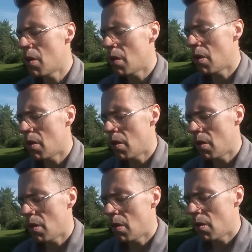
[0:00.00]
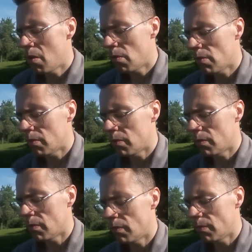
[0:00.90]

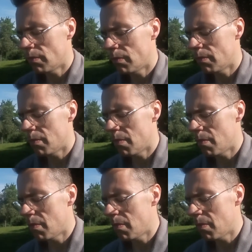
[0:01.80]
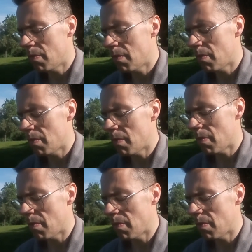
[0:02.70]

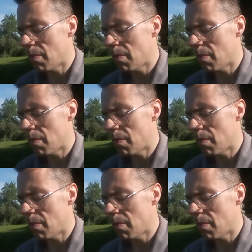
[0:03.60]
Nobody speaks.